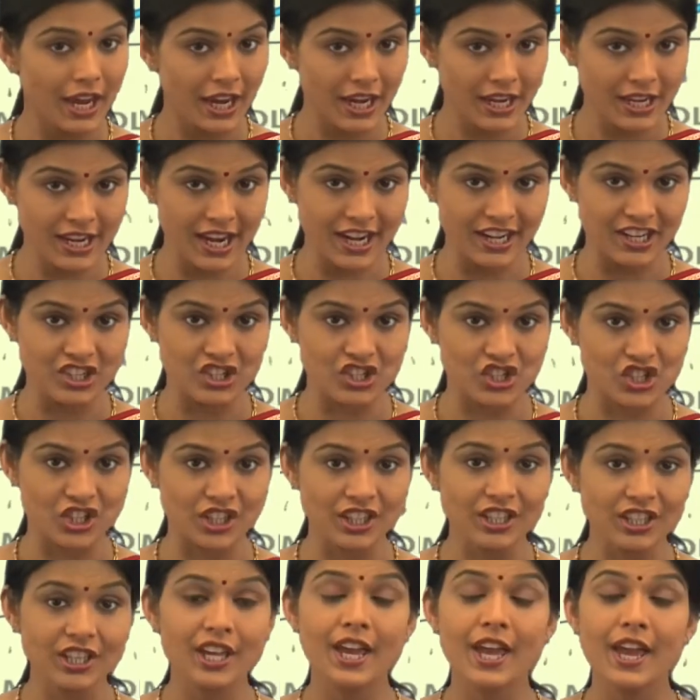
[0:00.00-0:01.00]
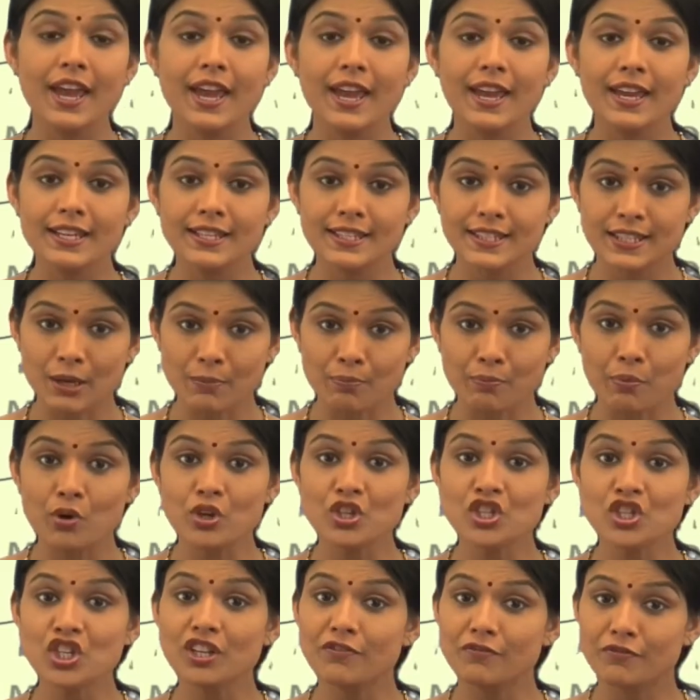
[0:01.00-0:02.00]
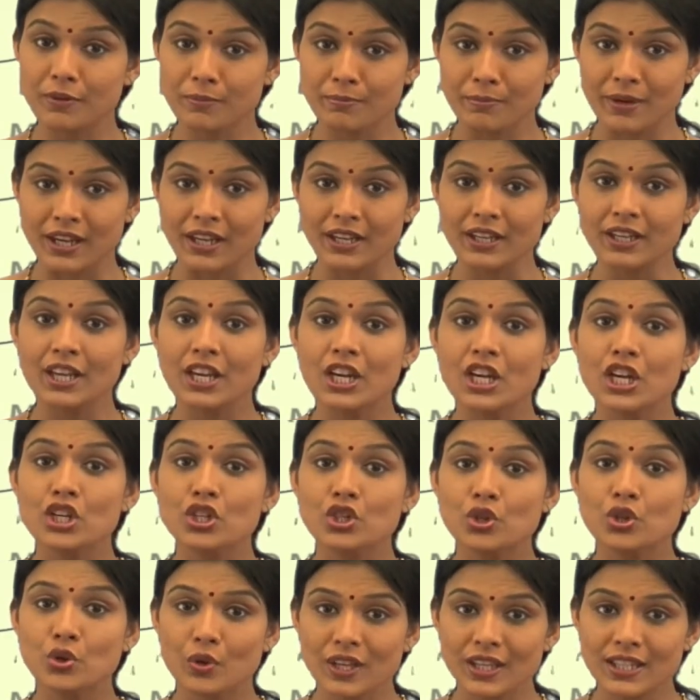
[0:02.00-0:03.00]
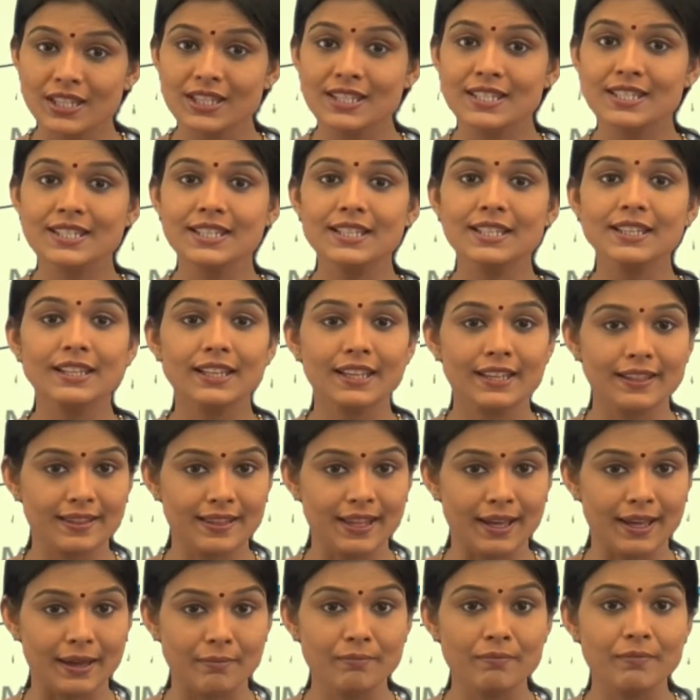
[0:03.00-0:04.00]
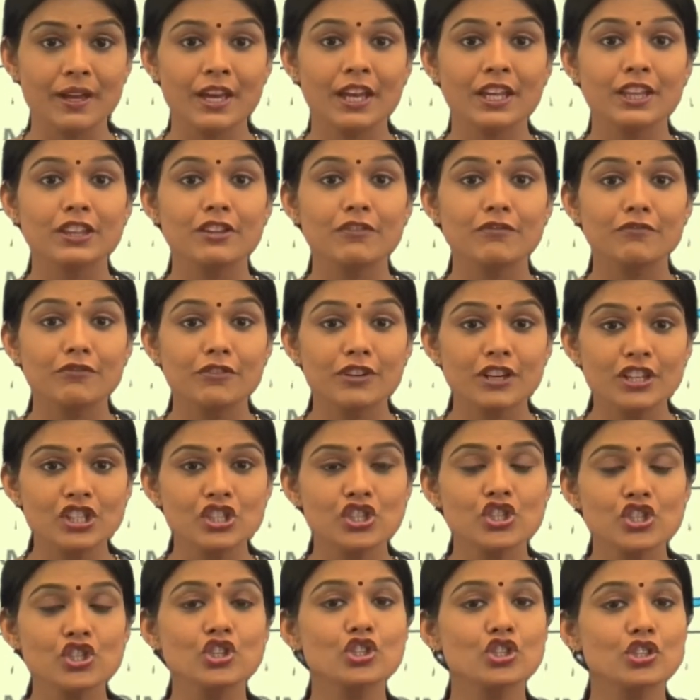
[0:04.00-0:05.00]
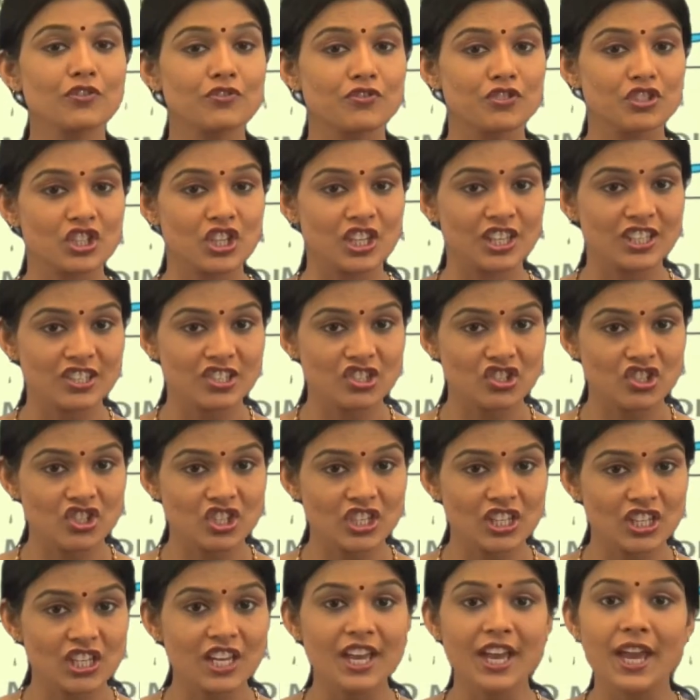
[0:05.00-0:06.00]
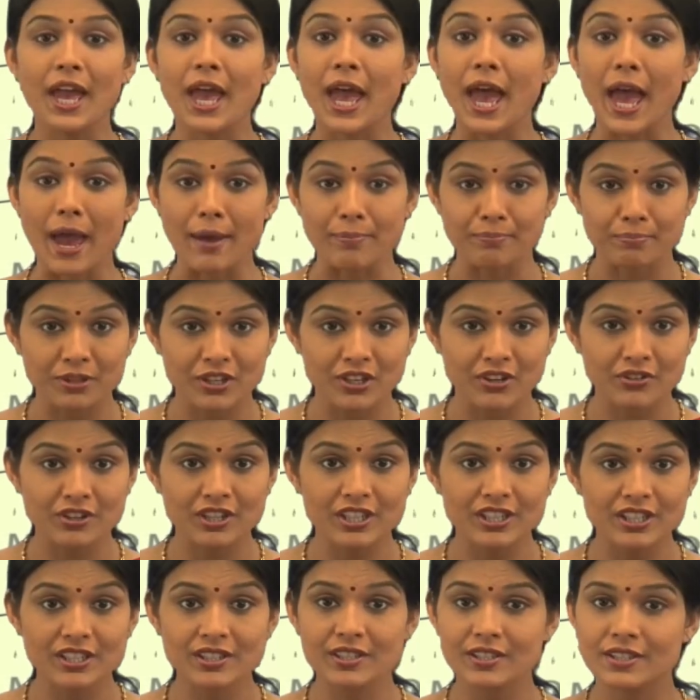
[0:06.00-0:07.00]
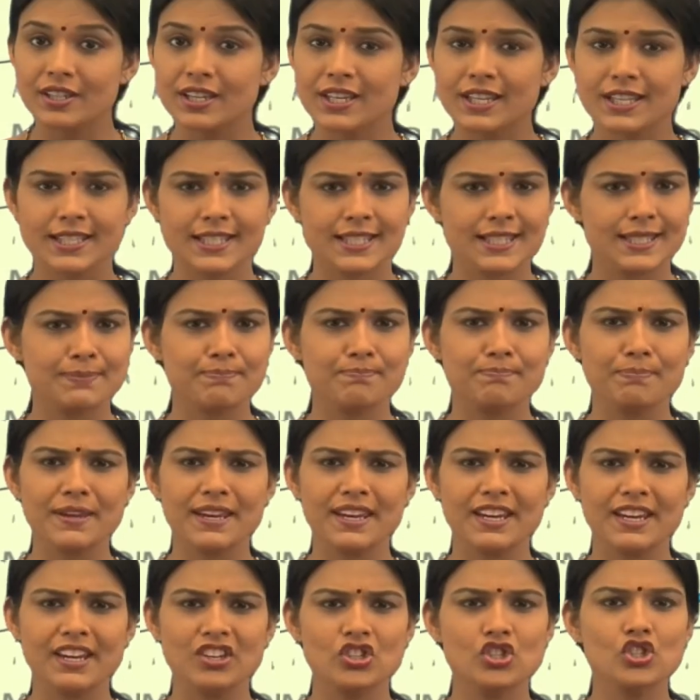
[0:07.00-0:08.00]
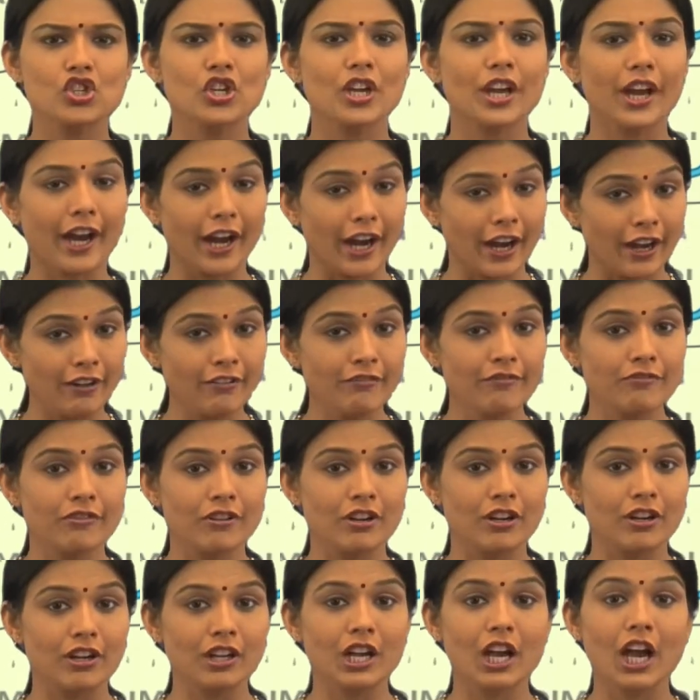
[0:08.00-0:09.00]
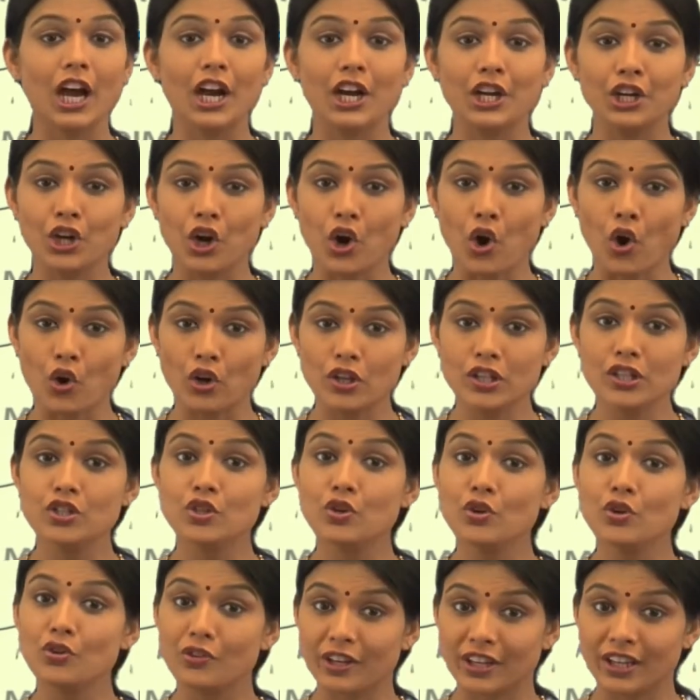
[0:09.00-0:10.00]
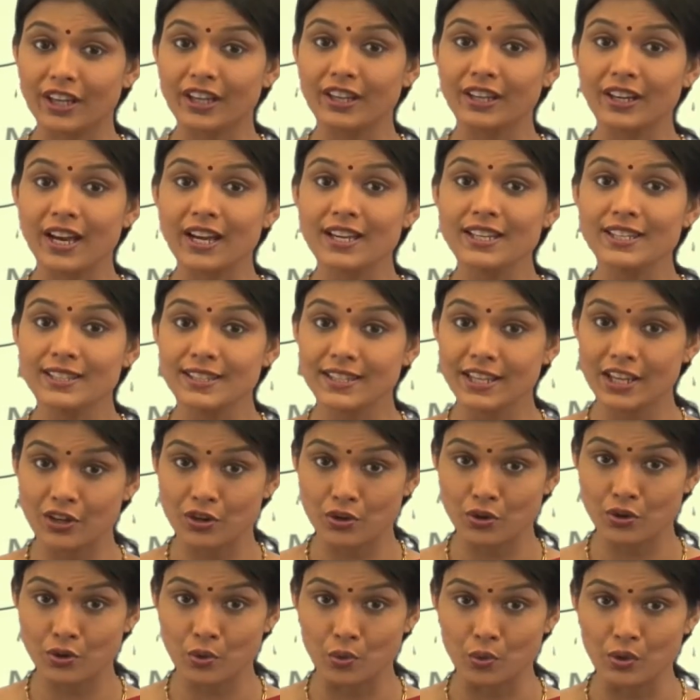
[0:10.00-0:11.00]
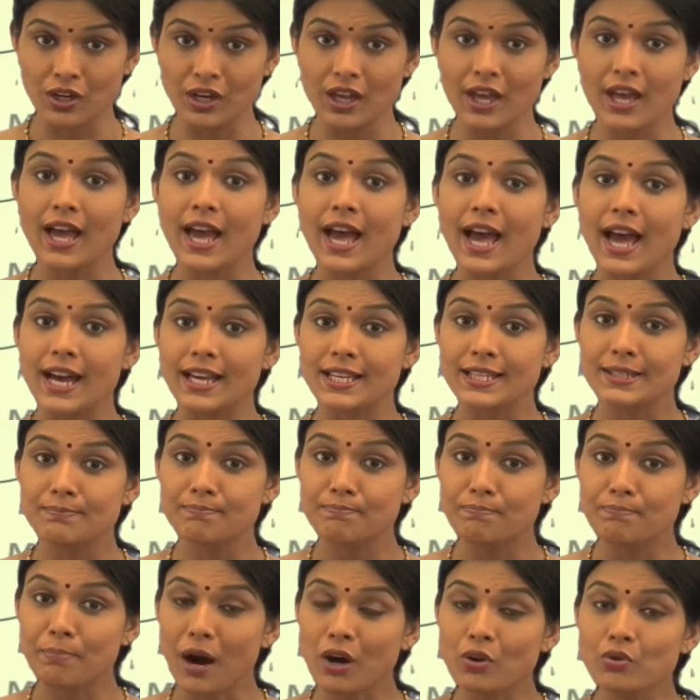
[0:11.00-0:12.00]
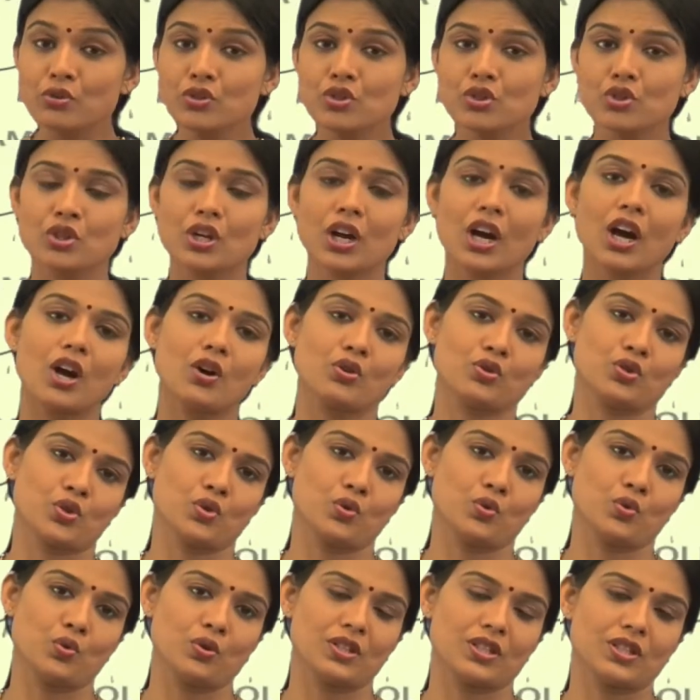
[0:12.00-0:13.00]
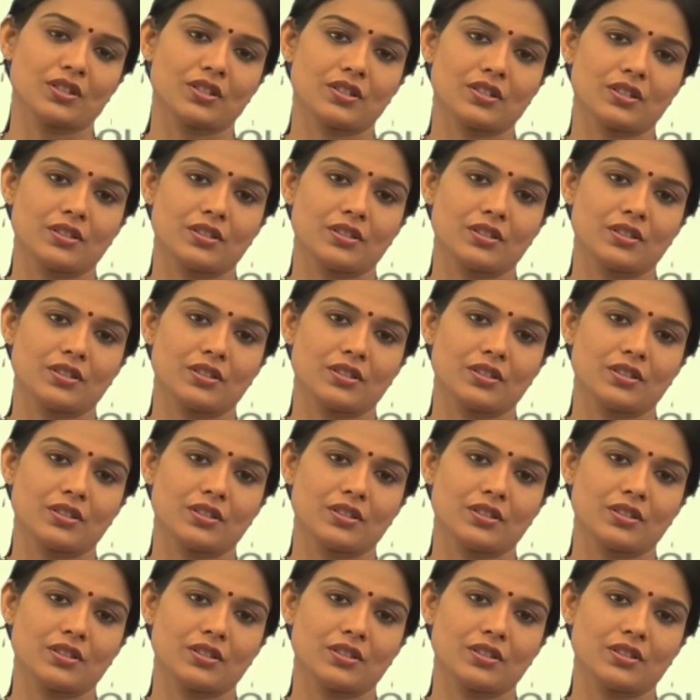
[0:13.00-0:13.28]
In addition, he supported women to instill in them the virtues of chastity, appearance, speech and work, and also recognize their role as bound to the household.